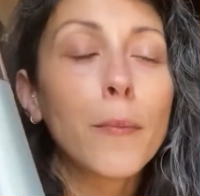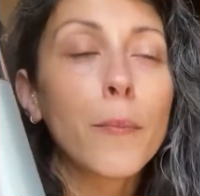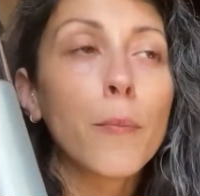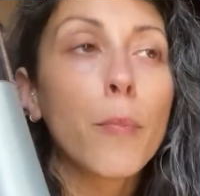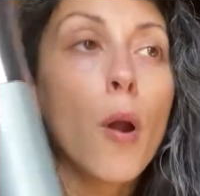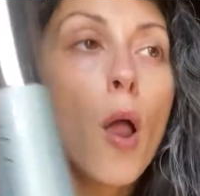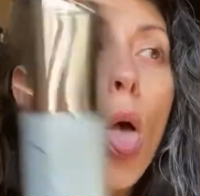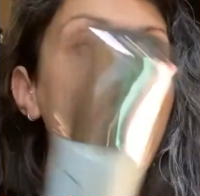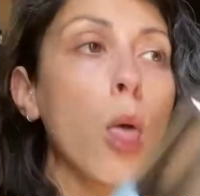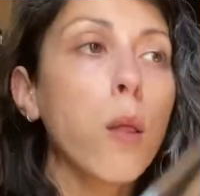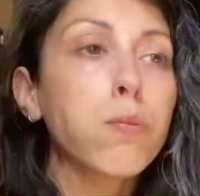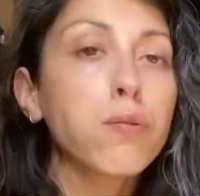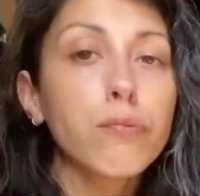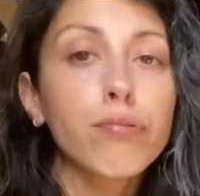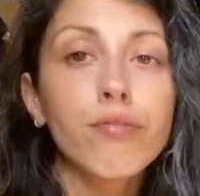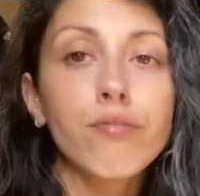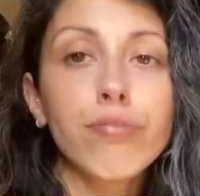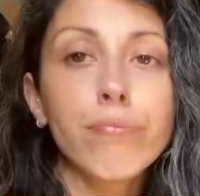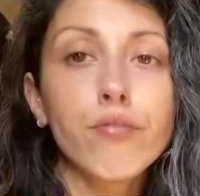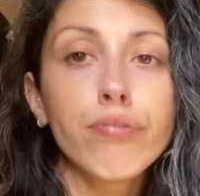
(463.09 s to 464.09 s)

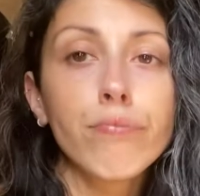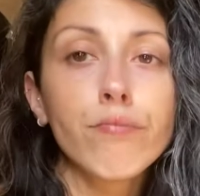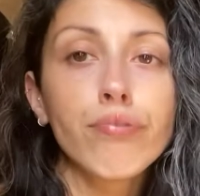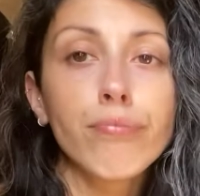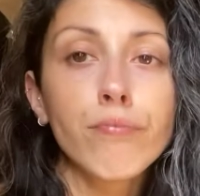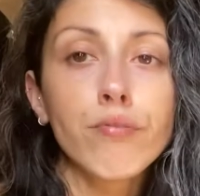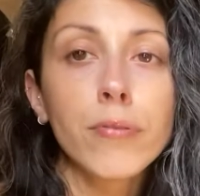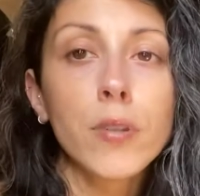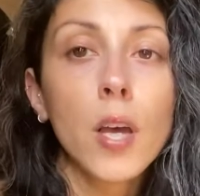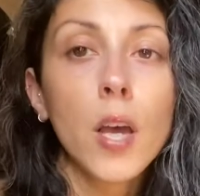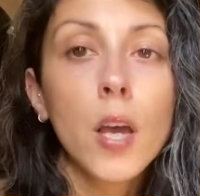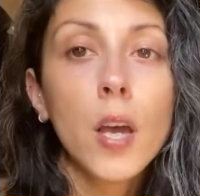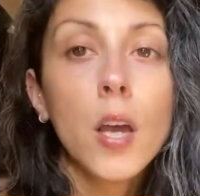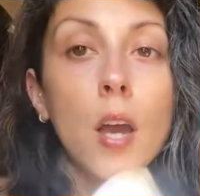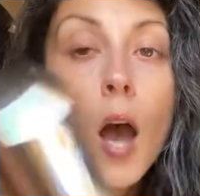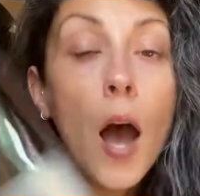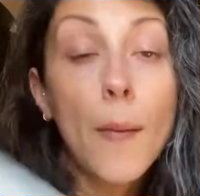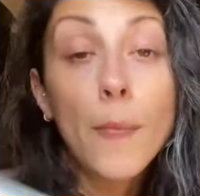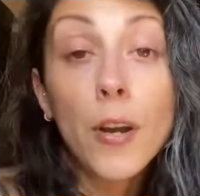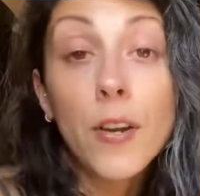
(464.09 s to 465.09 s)

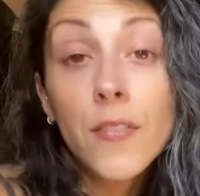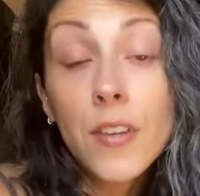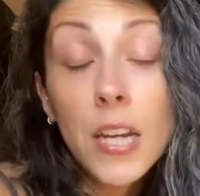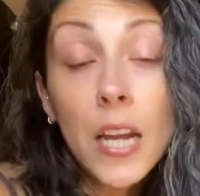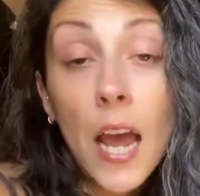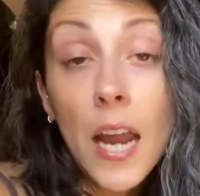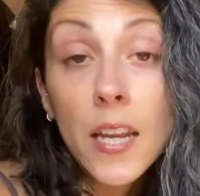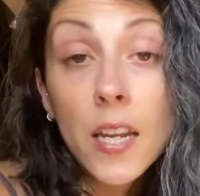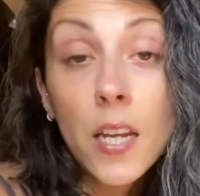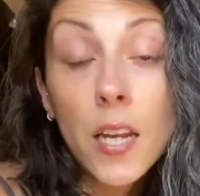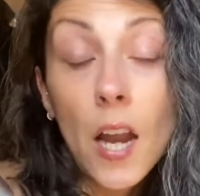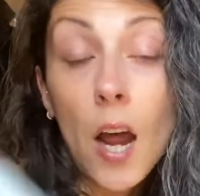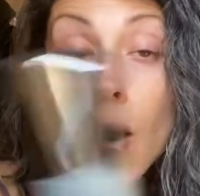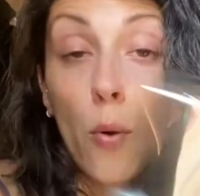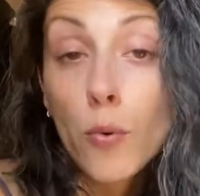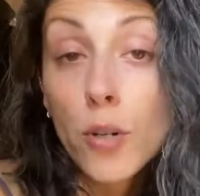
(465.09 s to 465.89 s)
I'm not even gonna edit it out.